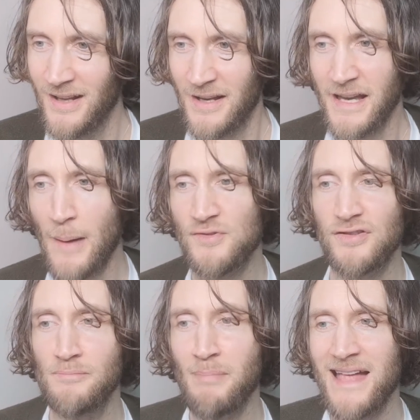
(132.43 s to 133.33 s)
It comes
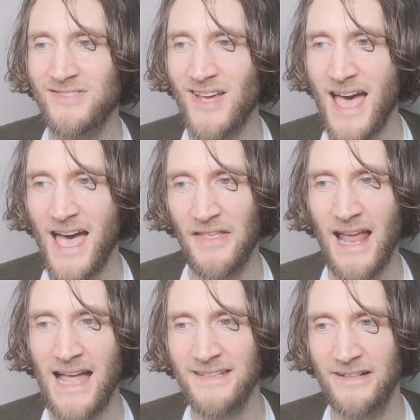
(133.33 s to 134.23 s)
from mater, the
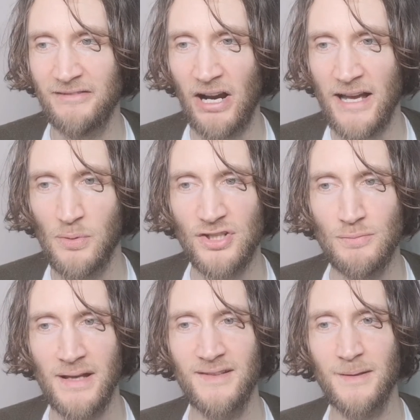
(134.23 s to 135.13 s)
Latin, right? Which
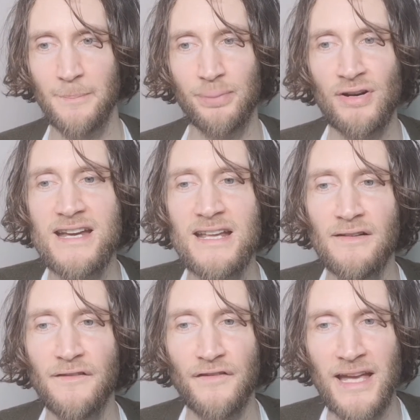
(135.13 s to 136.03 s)
means breeding
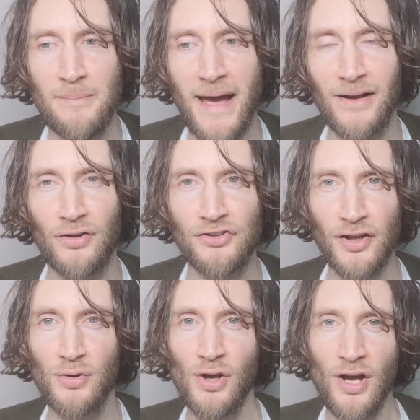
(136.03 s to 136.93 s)
female.
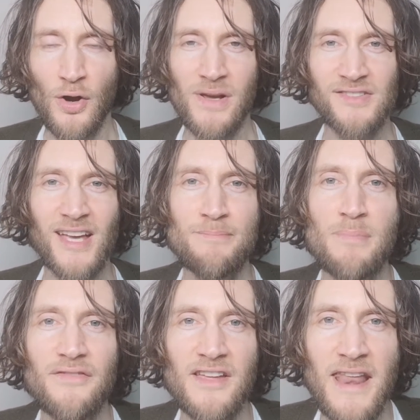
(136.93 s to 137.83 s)
So we say
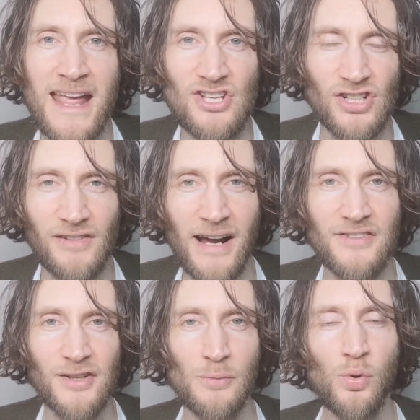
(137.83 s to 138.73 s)
mother nature, right?
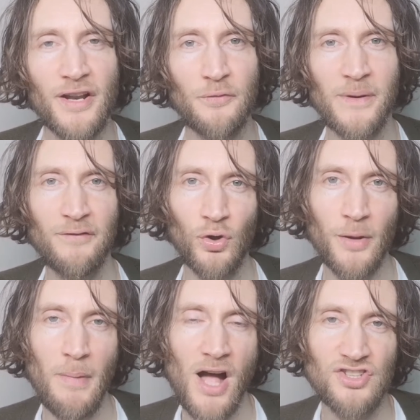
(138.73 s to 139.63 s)
So what if we've all
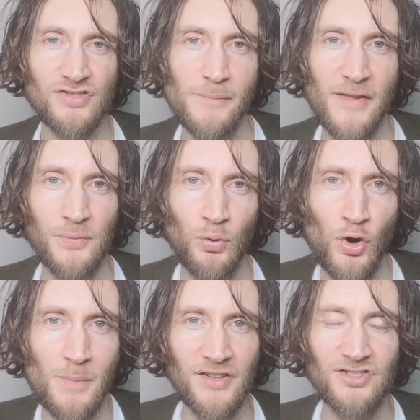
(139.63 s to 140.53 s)
emerged from this
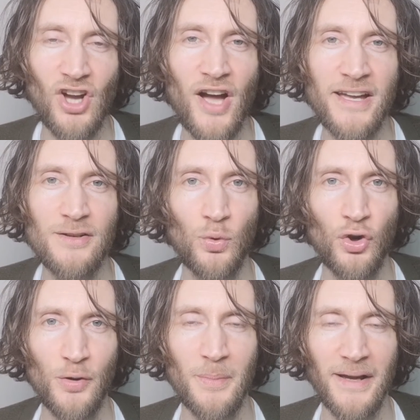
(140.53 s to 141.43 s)
womb, this giant
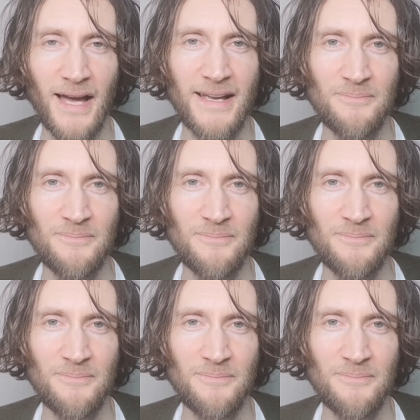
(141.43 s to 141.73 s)
womb, okay?